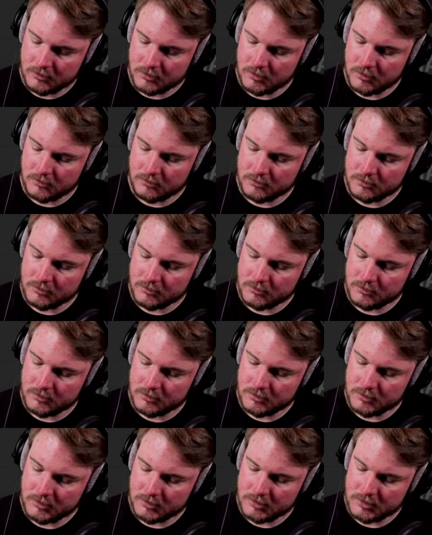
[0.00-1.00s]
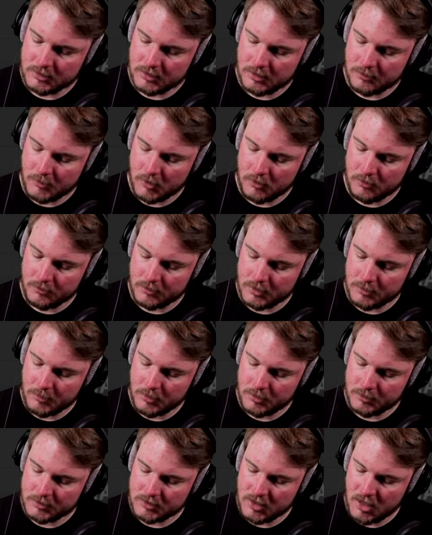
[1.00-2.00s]
Yeah, I'm
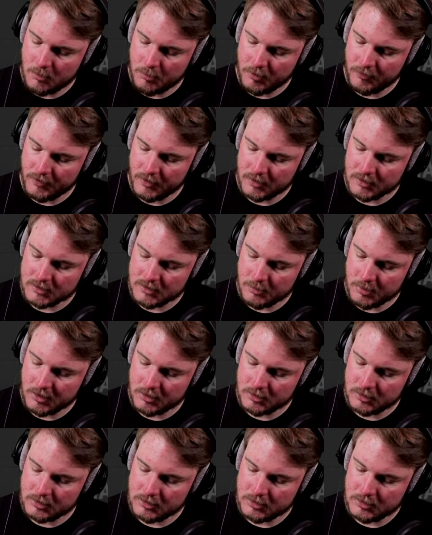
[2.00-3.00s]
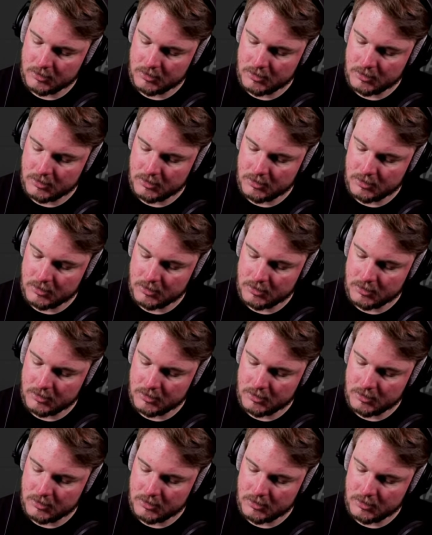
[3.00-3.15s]
on top of things, apparently.